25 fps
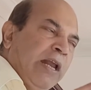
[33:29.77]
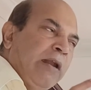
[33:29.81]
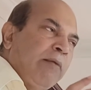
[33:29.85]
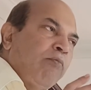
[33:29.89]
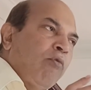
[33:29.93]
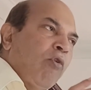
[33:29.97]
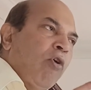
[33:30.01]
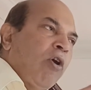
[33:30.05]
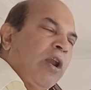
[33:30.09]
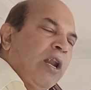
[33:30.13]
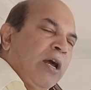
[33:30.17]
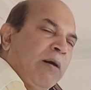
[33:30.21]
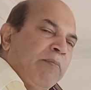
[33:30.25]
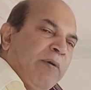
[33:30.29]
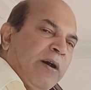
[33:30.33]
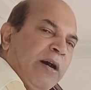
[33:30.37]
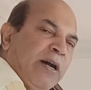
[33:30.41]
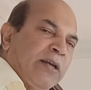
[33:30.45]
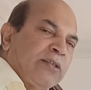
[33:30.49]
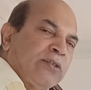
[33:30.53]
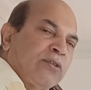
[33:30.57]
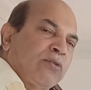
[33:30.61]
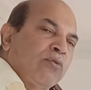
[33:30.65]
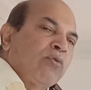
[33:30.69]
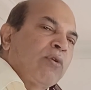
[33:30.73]
all of
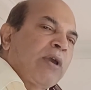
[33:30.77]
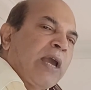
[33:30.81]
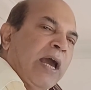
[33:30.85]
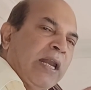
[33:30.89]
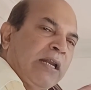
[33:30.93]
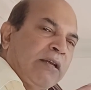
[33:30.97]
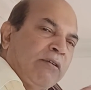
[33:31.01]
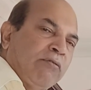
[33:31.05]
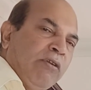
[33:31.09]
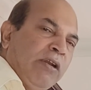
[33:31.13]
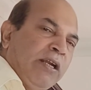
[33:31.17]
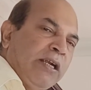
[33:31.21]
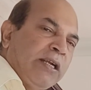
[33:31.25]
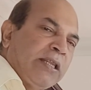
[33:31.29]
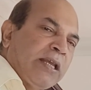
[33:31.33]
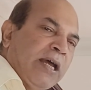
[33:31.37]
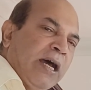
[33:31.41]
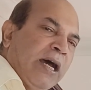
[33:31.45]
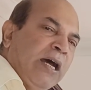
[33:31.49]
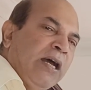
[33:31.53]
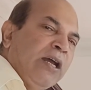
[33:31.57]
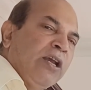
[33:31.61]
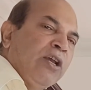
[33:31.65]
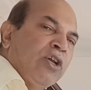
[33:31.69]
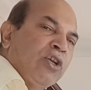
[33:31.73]
us to calculate
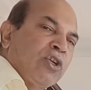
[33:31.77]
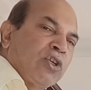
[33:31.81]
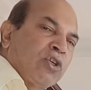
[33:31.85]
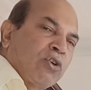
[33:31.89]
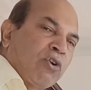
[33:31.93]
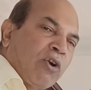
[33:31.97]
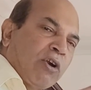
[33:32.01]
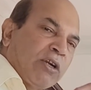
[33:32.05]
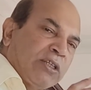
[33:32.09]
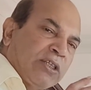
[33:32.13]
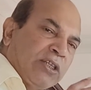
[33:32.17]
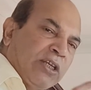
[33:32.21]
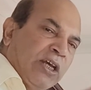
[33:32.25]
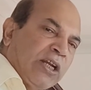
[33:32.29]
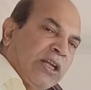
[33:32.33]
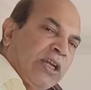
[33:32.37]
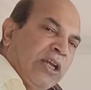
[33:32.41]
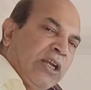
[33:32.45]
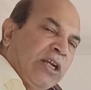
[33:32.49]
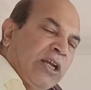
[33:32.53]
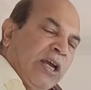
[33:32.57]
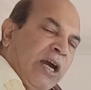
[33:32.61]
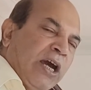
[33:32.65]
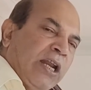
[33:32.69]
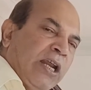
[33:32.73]
the short
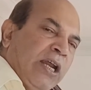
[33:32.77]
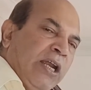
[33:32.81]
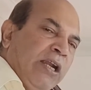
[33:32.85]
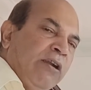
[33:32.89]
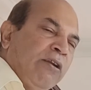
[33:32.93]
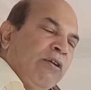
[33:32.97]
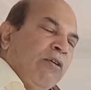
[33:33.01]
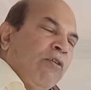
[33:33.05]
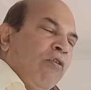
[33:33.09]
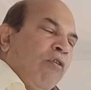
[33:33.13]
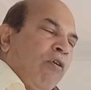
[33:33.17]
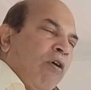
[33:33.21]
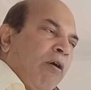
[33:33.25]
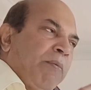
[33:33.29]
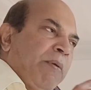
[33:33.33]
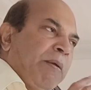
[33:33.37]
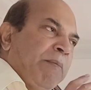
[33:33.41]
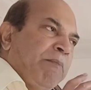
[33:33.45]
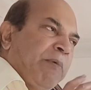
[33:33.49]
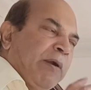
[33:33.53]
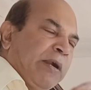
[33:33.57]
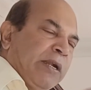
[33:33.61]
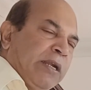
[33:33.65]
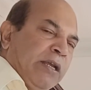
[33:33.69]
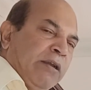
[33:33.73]
circuit current of a
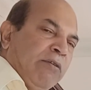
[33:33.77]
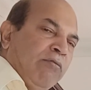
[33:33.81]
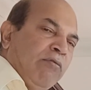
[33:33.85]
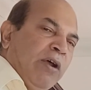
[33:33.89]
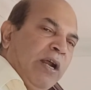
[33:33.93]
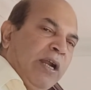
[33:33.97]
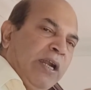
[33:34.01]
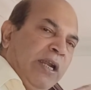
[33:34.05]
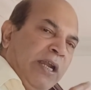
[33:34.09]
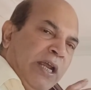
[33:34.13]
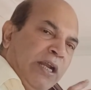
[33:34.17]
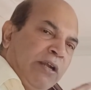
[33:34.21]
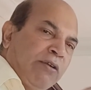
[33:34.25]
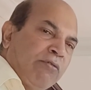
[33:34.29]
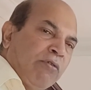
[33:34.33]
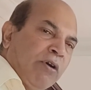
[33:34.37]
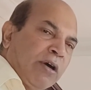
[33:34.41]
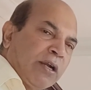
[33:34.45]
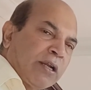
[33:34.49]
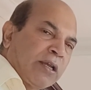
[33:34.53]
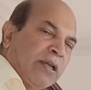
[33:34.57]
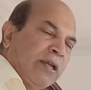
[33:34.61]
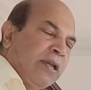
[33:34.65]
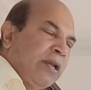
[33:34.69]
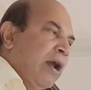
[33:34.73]
particular
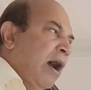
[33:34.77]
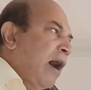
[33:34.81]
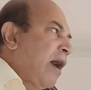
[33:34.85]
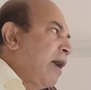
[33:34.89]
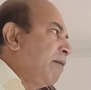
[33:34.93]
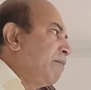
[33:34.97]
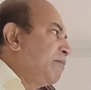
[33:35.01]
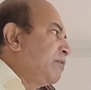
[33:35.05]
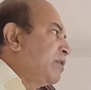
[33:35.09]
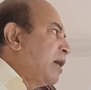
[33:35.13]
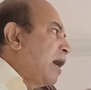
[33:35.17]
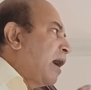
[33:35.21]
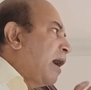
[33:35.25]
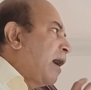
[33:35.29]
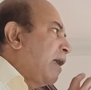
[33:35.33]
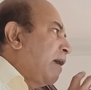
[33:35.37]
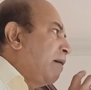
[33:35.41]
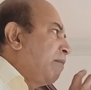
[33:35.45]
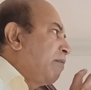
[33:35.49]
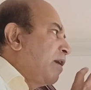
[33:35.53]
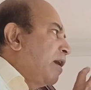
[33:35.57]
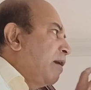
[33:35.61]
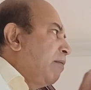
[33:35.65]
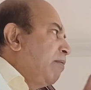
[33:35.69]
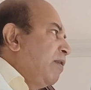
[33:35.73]
network. I
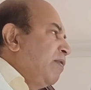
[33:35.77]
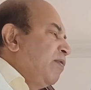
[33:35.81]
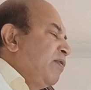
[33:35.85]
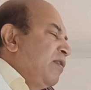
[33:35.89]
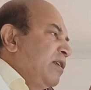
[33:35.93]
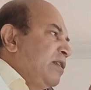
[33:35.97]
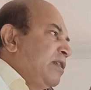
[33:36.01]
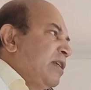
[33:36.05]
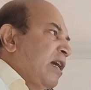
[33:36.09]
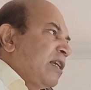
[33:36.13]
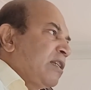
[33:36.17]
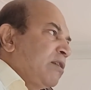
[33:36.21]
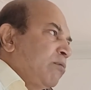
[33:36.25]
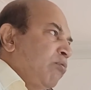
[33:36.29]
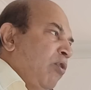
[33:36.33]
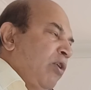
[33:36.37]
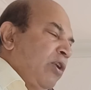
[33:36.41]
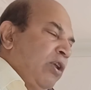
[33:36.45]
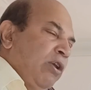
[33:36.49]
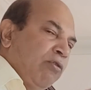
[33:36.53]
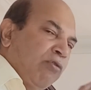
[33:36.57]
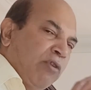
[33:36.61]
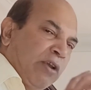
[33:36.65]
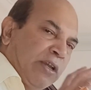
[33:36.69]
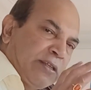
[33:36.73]
have given this just for
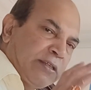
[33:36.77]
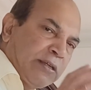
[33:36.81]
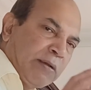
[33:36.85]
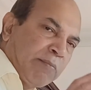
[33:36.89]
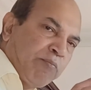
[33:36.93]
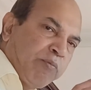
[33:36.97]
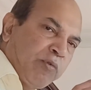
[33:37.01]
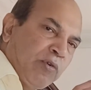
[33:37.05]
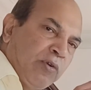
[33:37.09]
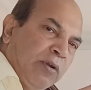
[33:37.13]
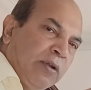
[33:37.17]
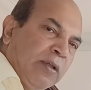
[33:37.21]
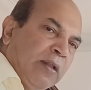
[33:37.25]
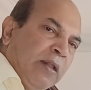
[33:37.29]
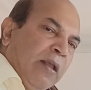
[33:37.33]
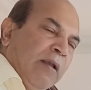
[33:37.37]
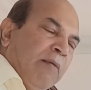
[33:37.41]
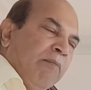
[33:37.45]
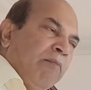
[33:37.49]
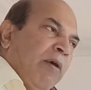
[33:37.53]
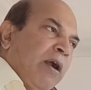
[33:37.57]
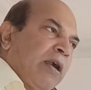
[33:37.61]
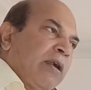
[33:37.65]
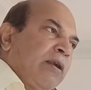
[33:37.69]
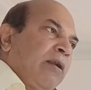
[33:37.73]
your example,
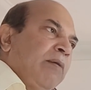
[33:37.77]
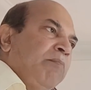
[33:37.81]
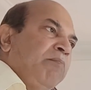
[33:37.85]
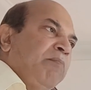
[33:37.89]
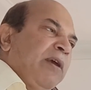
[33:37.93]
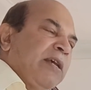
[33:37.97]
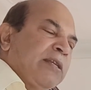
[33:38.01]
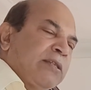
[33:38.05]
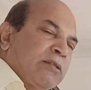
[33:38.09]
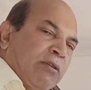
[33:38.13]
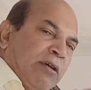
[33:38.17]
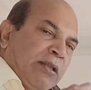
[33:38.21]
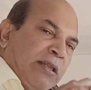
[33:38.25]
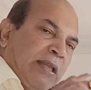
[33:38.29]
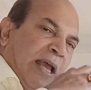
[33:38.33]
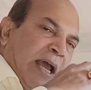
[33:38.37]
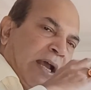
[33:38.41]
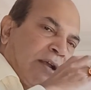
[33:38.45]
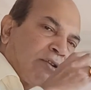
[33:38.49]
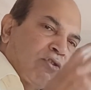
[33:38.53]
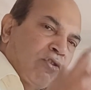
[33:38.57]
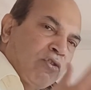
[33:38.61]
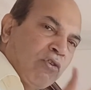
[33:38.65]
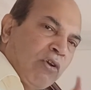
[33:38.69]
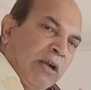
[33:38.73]
but based on the
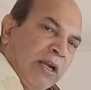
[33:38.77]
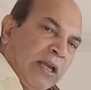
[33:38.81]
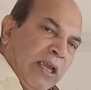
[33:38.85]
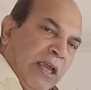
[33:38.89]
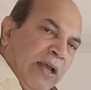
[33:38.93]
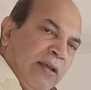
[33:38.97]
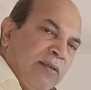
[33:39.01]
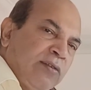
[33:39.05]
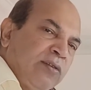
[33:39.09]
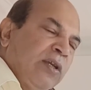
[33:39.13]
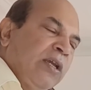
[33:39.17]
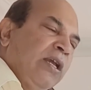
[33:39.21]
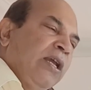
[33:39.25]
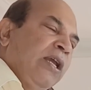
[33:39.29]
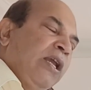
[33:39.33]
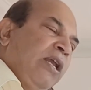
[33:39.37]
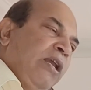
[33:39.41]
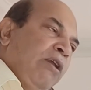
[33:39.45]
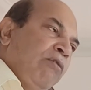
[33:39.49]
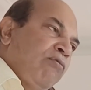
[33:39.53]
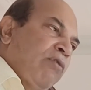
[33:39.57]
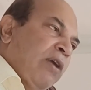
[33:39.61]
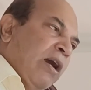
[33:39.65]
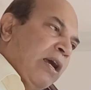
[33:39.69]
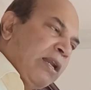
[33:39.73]
actual case,
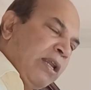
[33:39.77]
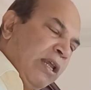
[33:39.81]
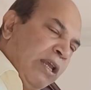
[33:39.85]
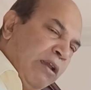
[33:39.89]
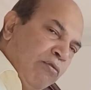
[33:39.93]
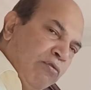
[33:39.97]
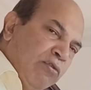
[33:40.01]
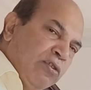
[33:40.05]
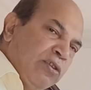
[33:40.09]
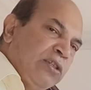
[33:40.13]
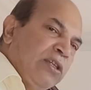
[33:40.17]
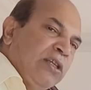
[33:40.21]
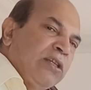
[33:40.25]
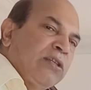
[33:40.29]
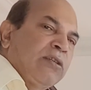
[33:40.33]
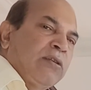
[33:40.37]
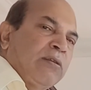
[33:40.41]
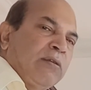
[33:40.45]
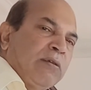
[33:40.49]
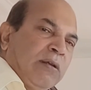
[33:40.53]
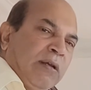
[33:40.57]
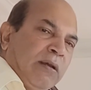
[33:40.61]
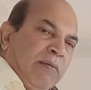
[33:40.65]
you can use this